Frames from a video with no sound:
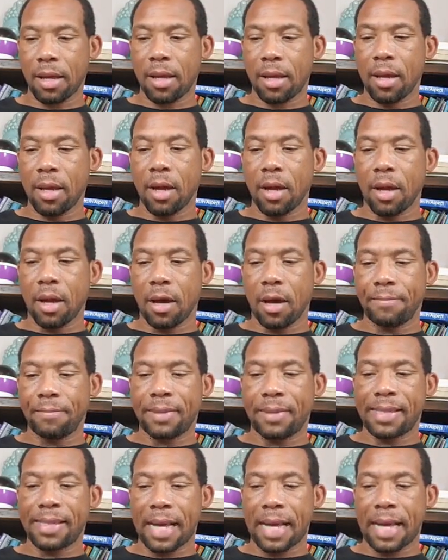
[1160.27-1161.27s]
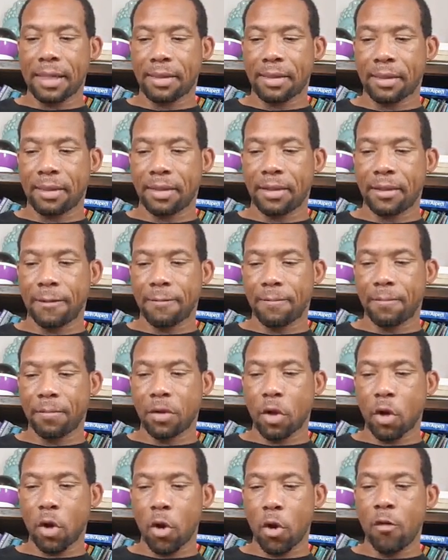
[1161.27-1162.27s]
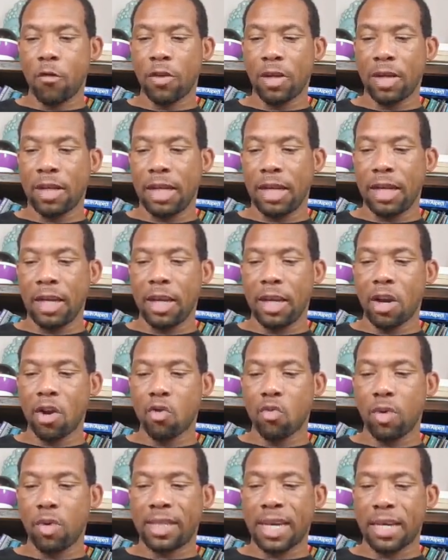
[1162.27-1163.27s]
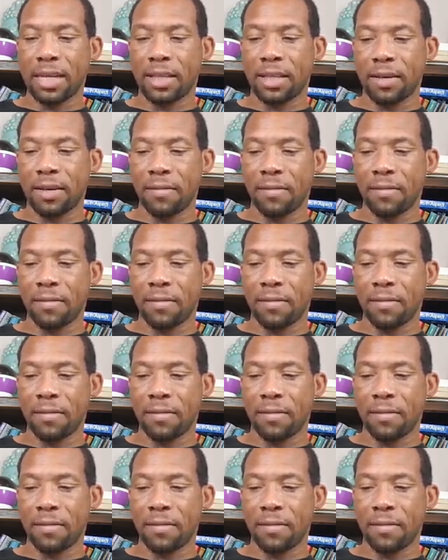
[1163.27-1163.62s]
obsessed, overly retentive,